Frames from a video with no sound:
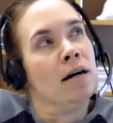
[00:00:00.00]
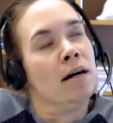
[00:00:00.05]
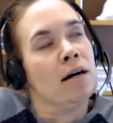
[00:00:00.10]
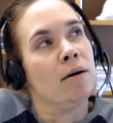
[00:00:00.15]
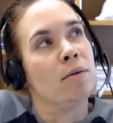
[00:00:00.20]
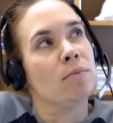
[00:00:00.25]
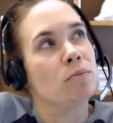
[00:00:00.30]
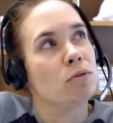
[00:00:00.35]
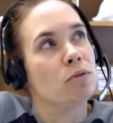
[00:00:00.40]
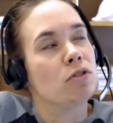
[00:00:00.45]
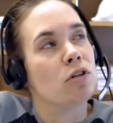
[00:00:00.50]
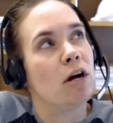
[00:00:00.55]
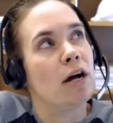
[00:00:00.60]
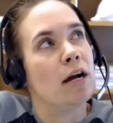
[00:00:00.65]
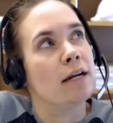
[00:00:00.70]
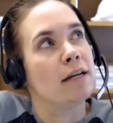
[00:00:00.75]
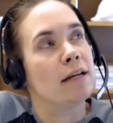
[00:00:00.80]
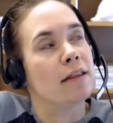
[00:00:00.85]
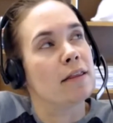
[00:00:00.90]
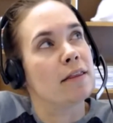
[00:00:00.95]
I'm
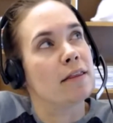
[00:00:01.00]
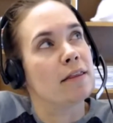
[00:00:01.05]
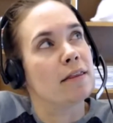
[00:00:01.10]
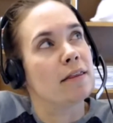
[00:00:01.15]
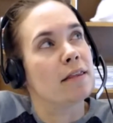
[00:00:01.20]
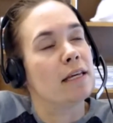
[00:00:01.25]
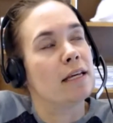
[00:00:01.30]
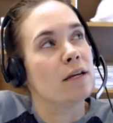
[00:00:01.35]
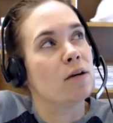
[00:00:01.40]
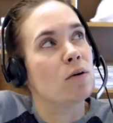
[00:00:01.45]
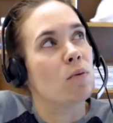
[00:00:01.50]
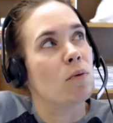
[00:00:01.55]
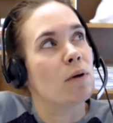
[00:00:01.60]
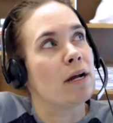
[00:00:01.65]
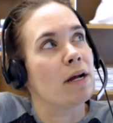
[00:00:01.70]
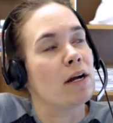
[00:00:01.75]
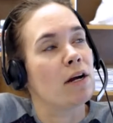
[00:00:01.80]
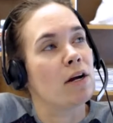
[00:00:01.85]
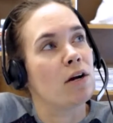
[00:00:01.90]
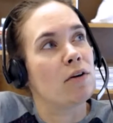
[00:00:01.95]
trying to think
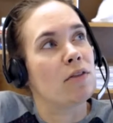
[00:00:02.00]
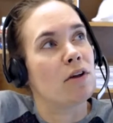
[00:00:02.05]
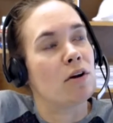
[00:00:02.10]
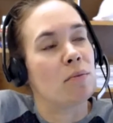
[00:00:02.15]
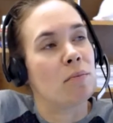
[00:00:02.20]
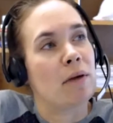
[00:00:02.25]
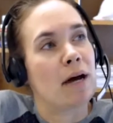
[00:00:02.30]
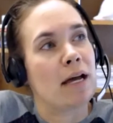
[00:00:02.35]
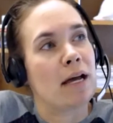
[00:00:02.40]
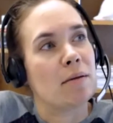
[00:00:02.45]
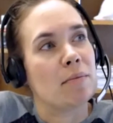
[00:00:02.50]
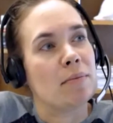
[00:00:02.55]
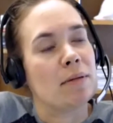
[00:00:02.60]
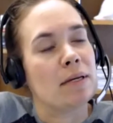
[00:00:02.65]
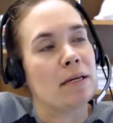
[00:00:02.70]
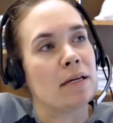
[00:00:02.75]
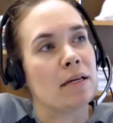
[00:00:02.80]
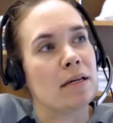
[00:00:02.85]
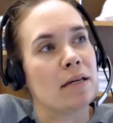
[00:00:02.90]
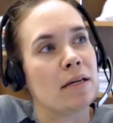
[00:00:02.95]
where there might
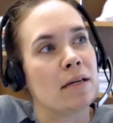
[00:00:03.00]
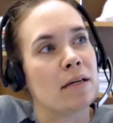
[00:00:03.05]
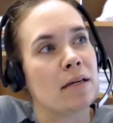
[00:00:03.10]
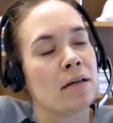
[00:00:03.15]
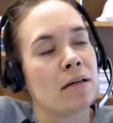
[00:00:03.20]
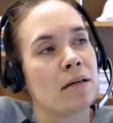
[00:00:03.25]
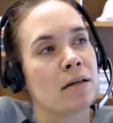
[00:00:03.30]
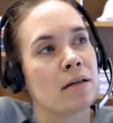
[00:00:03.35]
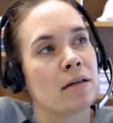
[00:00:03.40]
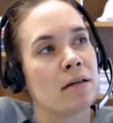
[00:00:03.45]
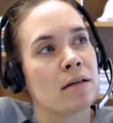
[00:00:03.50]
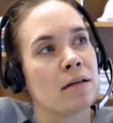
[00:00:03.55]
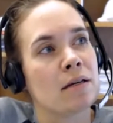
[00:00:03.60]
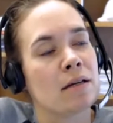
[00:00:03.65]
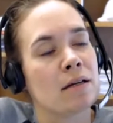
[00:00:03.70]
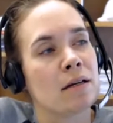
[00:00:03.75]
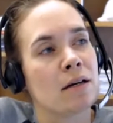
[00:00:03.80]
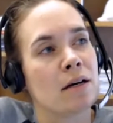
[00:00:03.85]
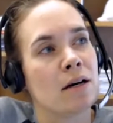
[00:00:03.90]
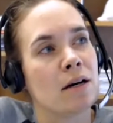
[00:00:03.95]
be
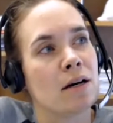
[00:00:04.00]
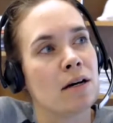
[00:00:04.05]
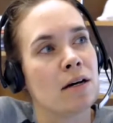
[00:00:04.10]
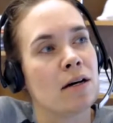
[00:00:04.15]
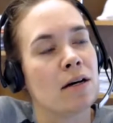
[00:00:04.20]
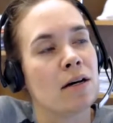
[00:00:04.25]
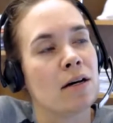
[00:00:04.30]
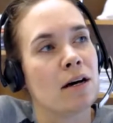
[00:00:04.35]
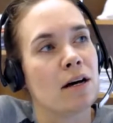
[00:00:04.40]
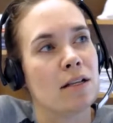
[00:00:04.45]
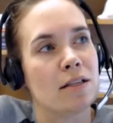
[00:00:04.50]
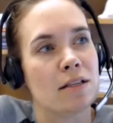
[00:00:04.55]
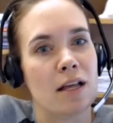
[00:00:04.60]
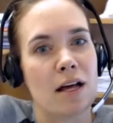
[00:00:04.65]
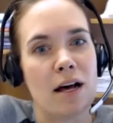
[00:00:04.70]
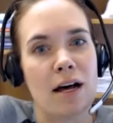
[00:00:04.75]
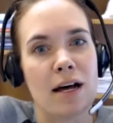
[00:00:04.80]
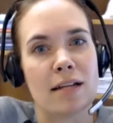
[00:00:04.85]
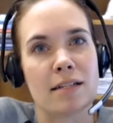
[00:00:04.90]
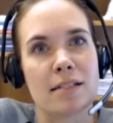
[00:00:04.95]
a
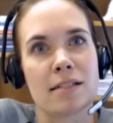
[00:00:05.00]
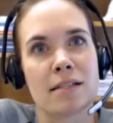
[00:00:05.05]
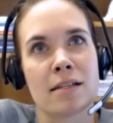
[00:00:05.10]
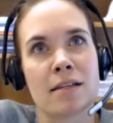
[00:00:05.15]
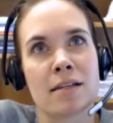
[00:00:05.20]
lot.